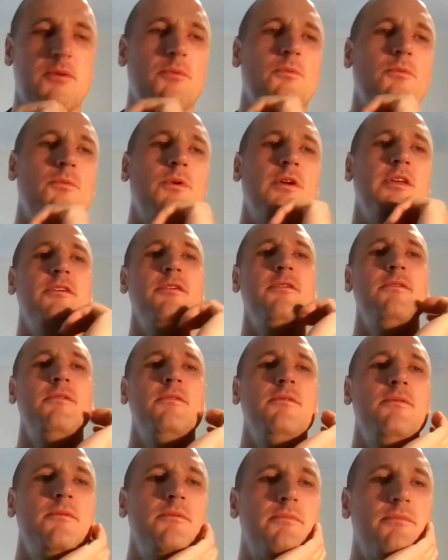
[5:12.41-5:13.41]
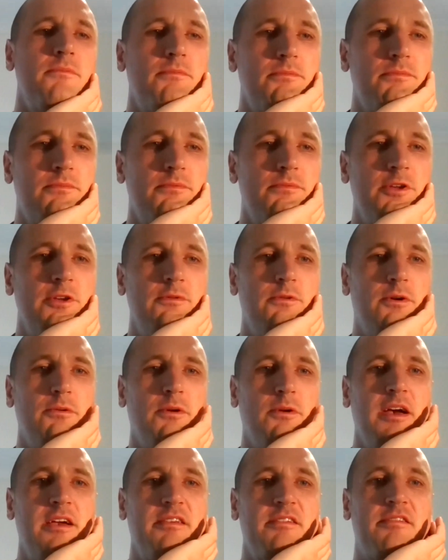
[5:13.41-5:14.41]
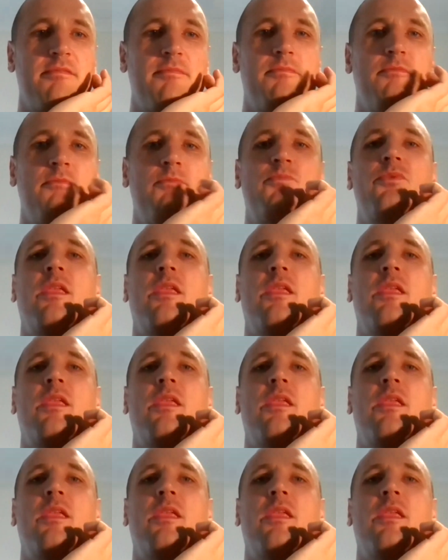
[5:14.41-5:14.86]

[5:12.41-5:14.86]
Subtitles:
Were you always,